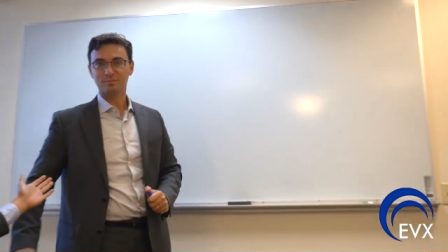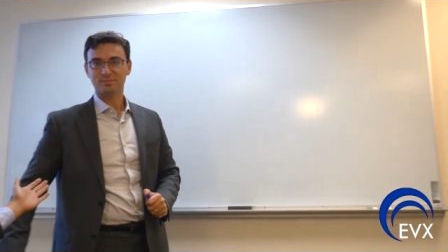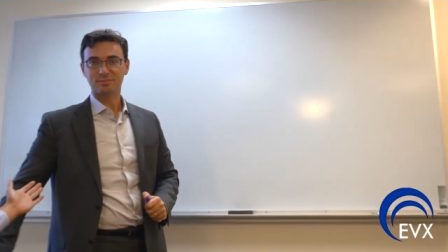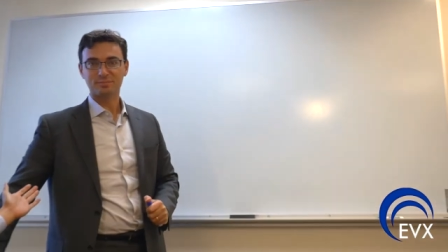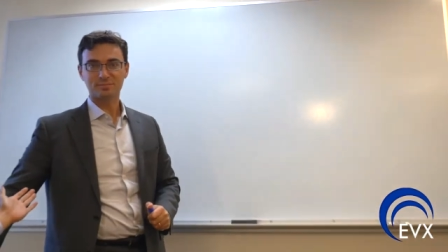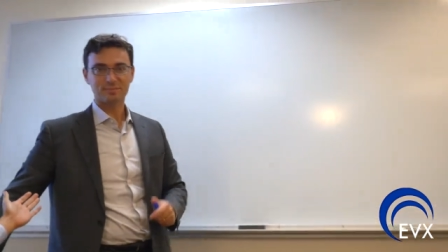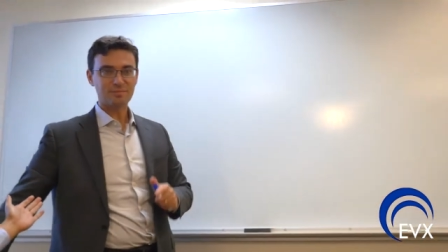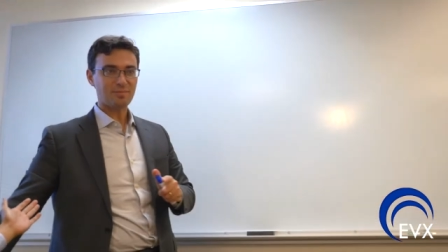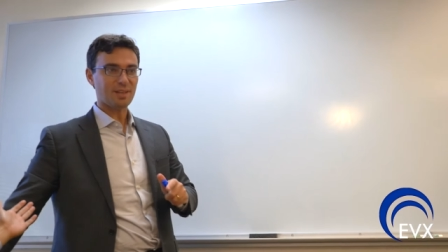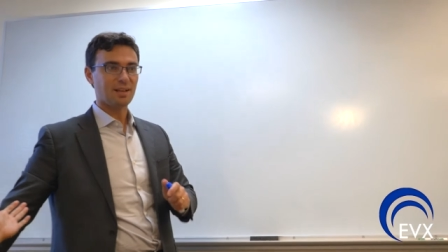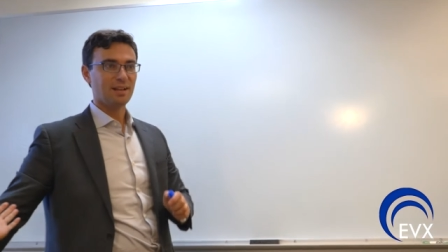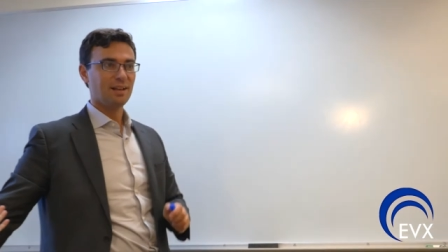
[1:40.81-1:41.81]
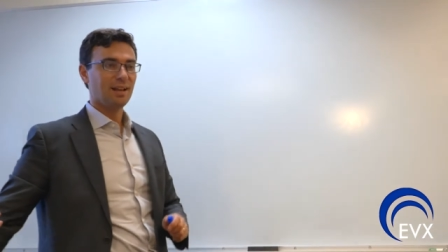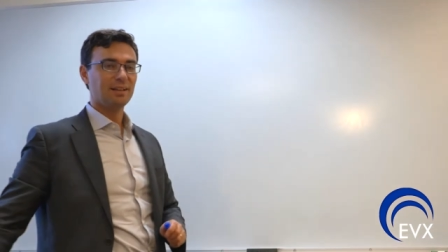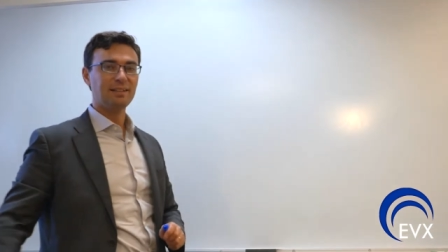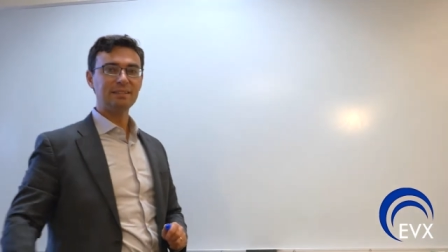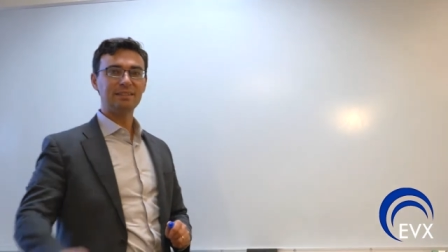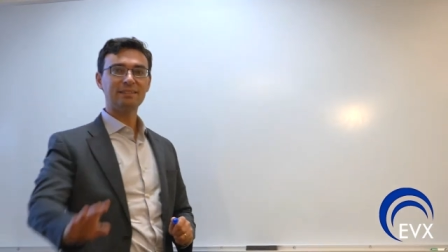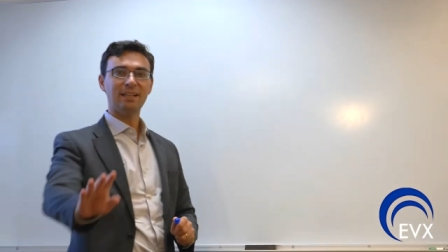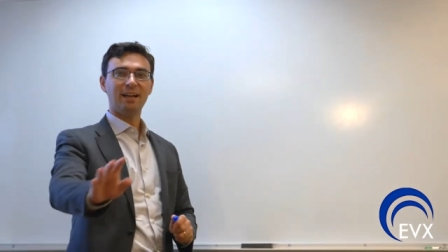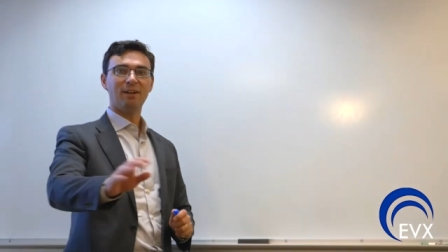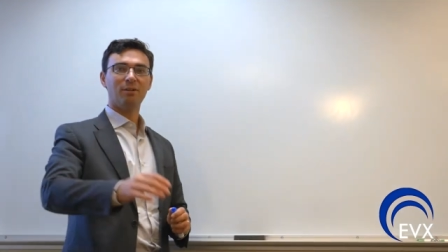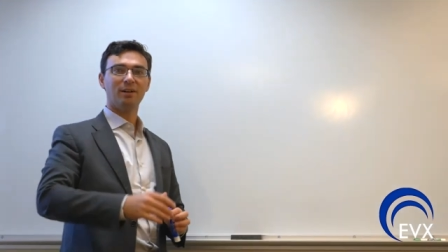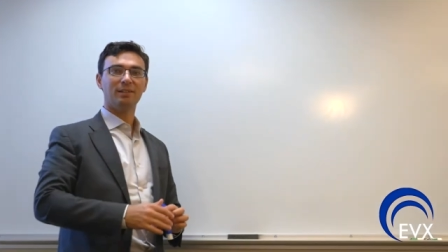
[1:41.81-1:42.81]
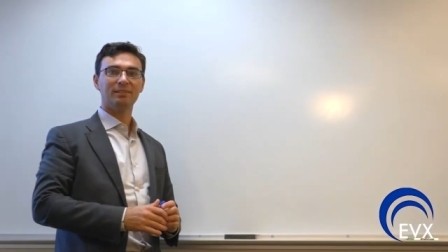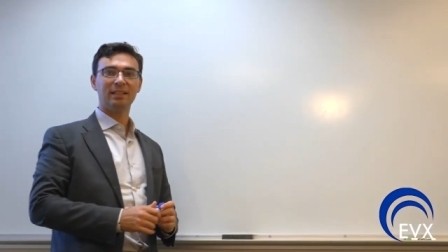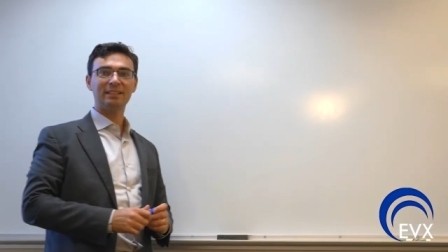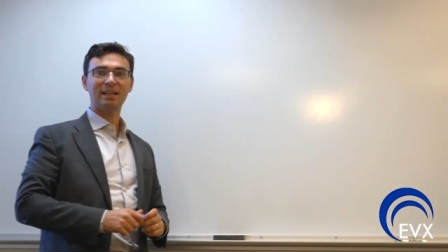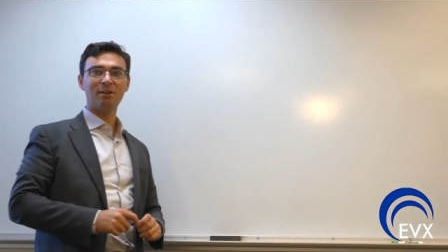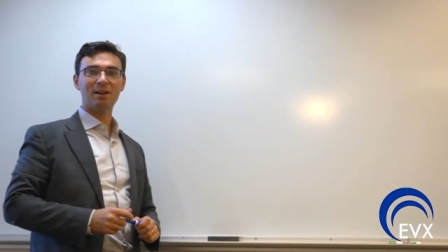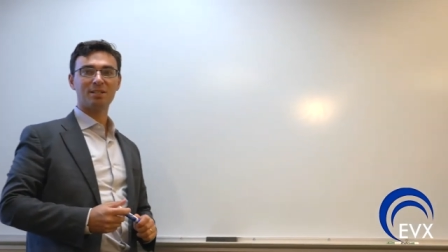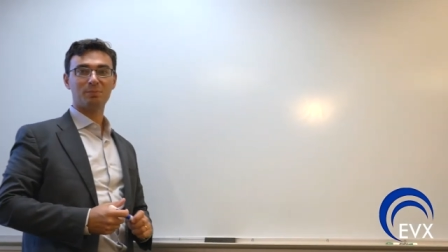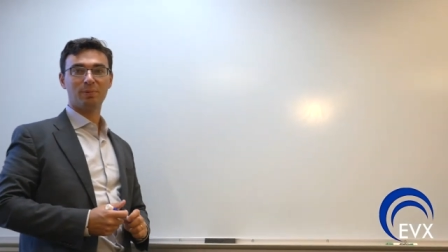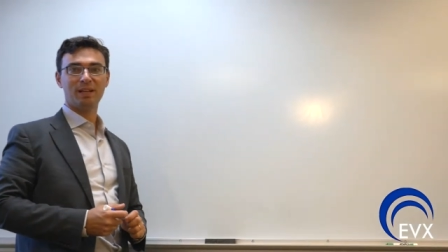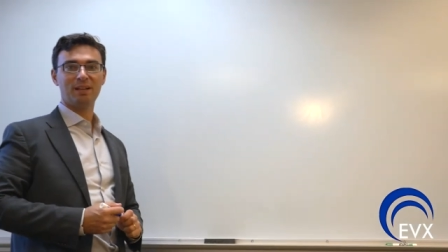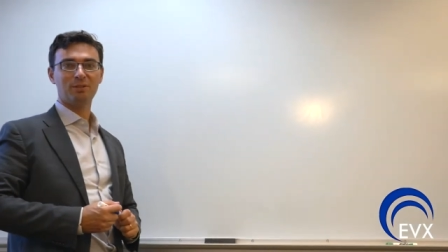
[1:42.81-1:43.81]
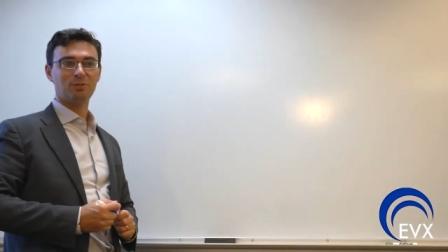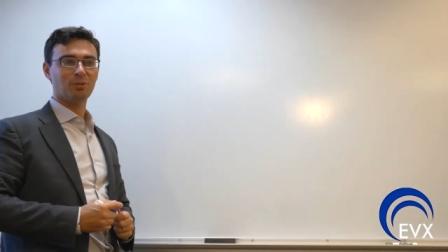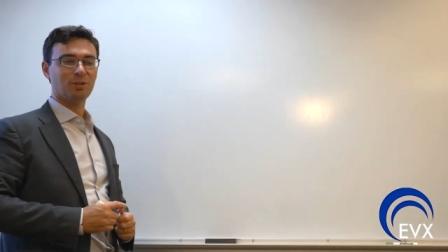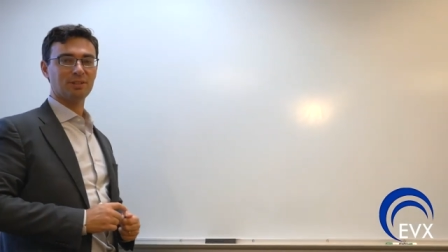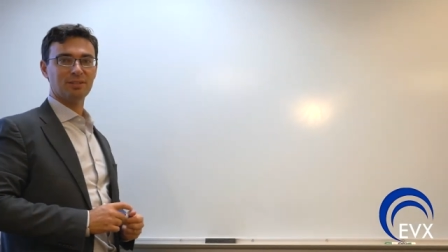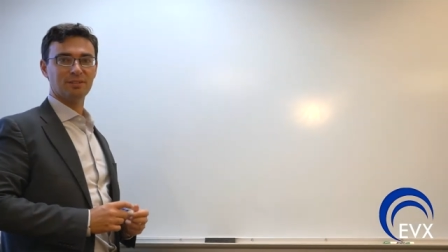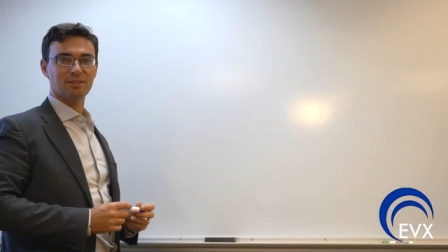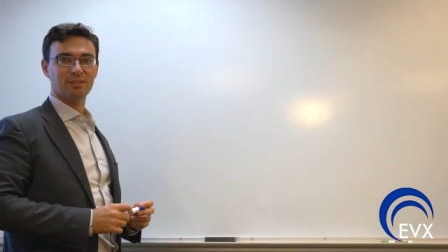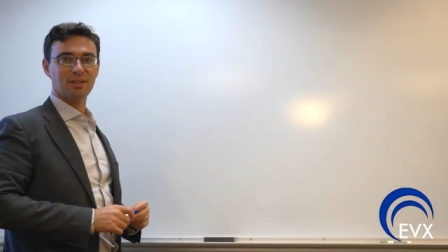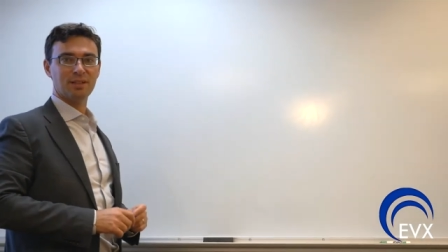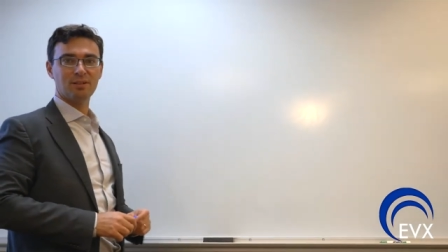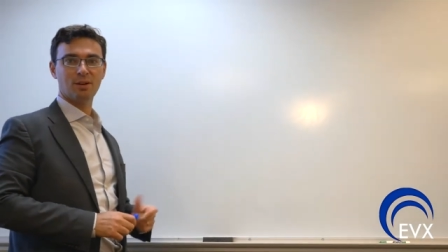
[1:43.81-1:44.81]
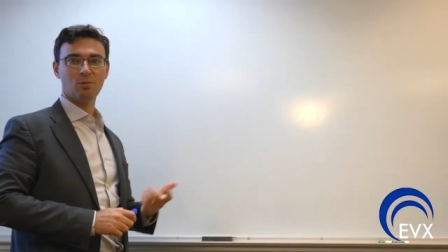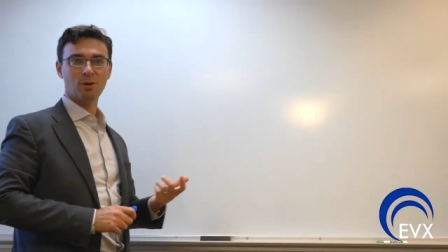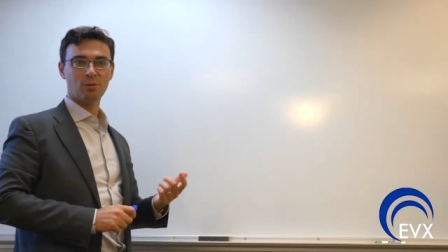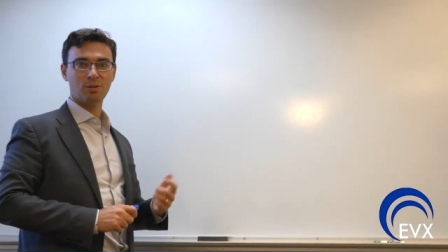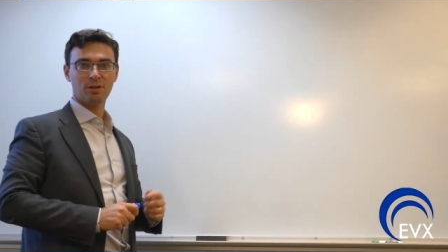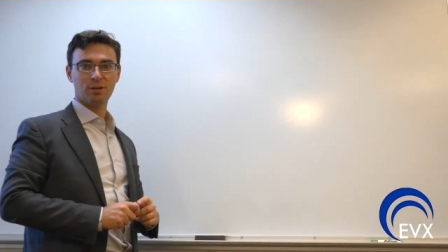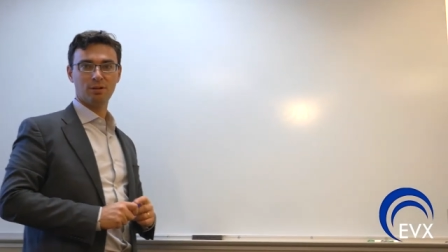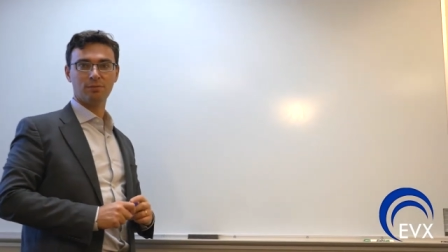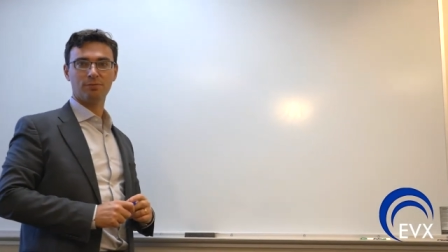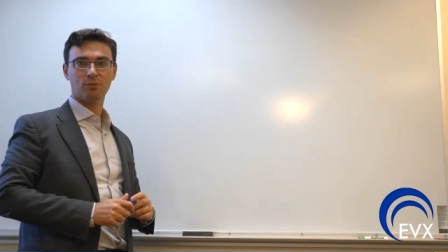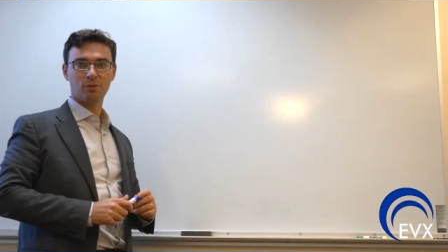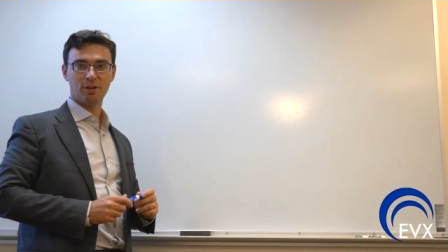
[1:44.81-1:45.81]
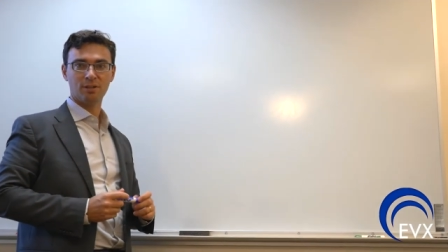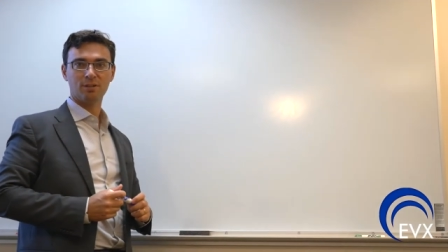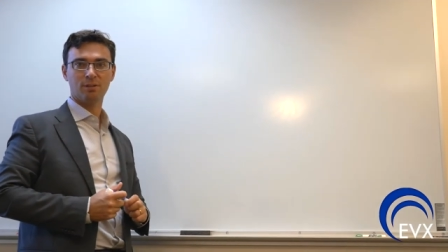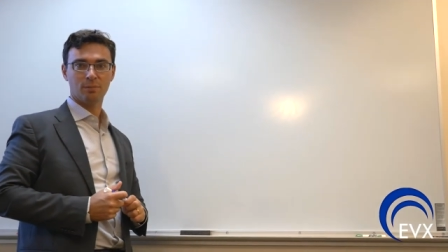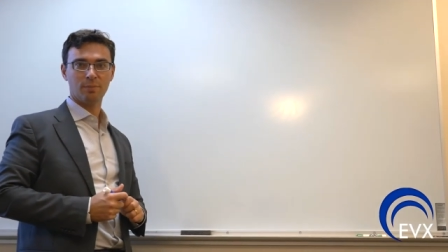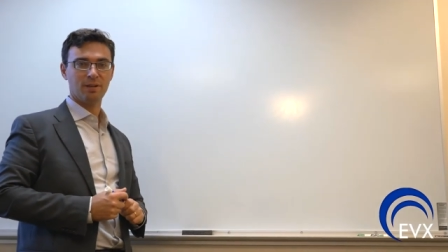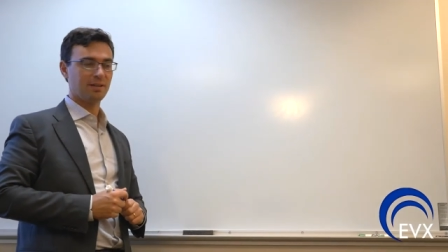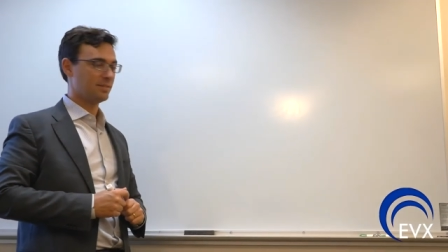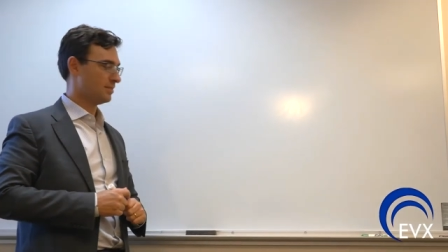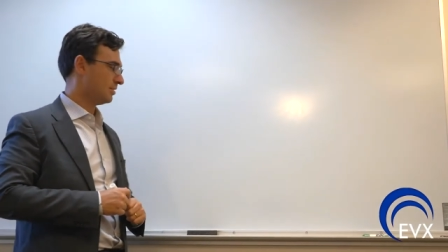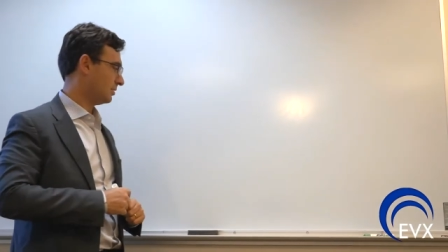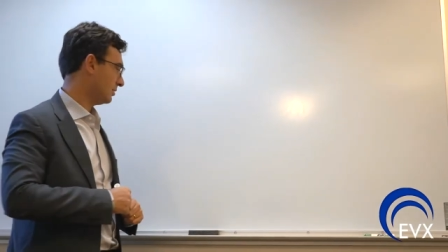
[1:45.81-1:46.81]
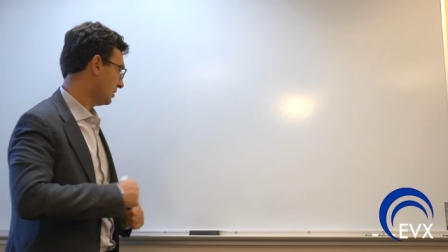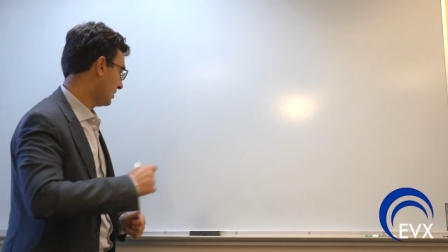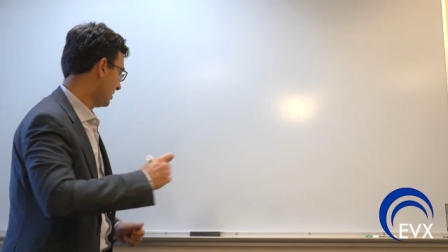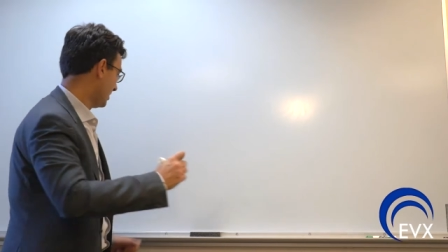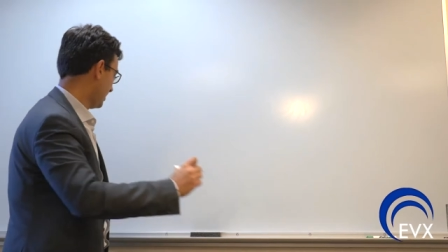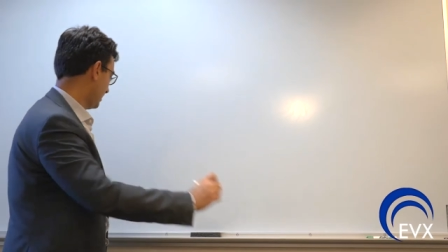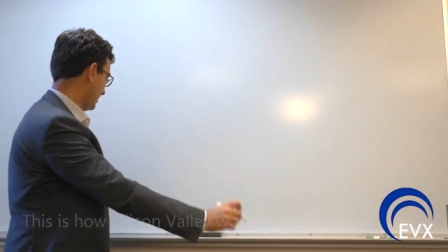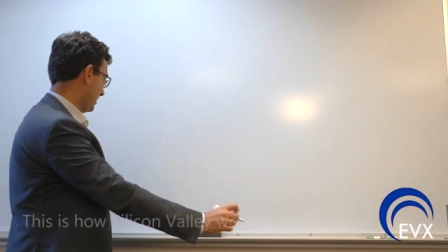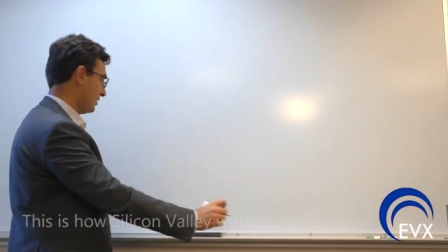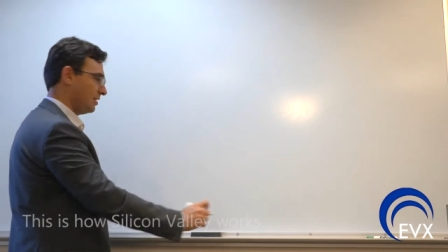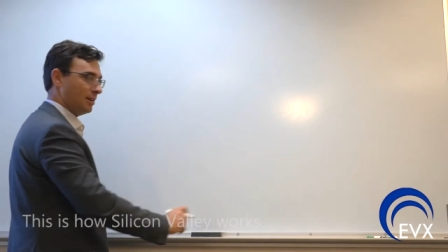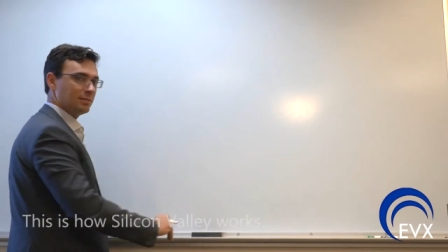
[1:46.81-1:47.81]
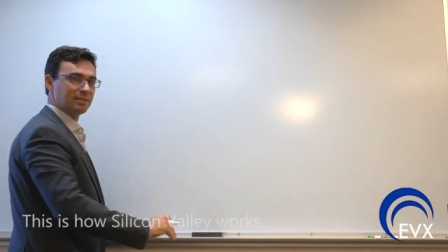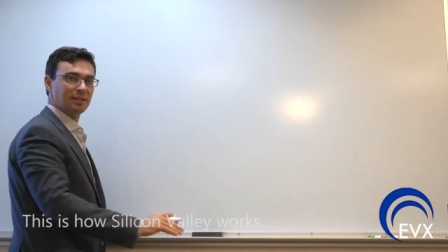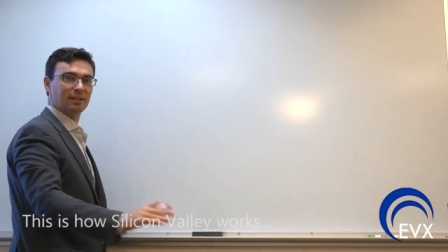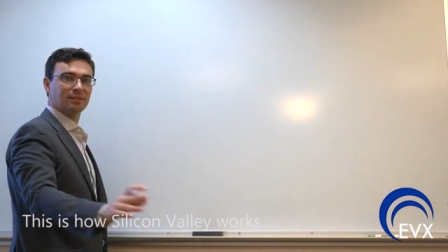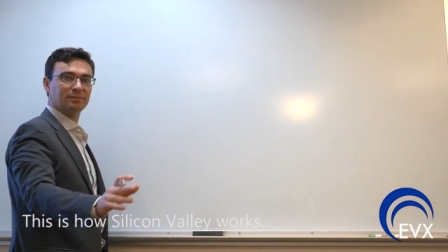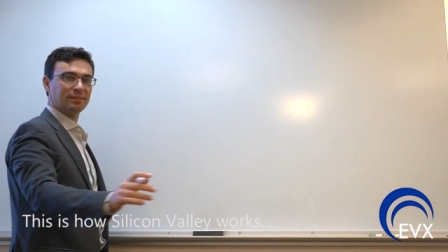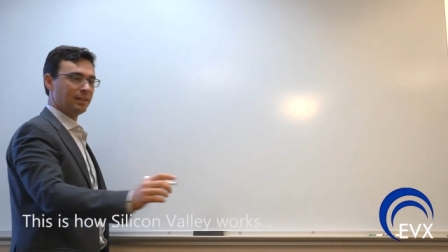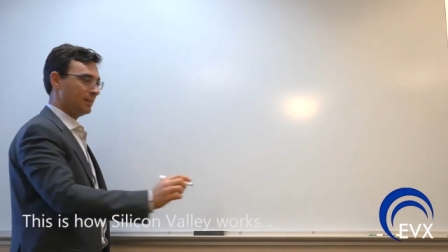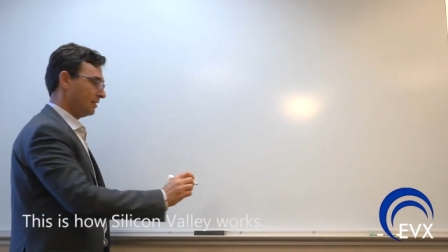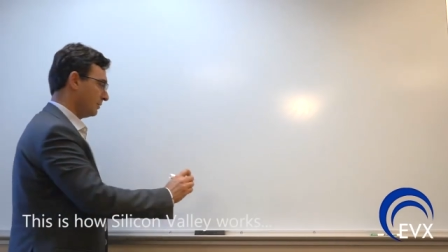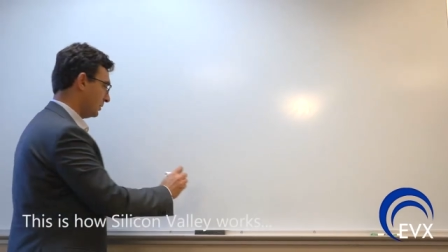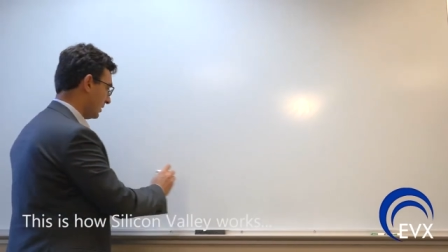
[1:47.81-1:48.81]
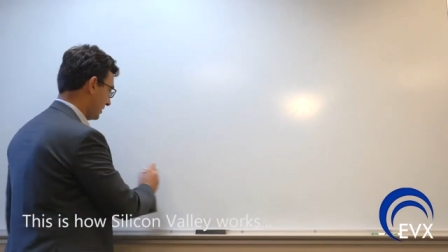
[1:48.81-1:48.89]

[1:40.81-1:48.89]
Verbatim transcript: By Okay. This is how this is how I explain it to all the. You okay. know, I work with a lot of foreign companies. So okay. This is how Silicon Valley works.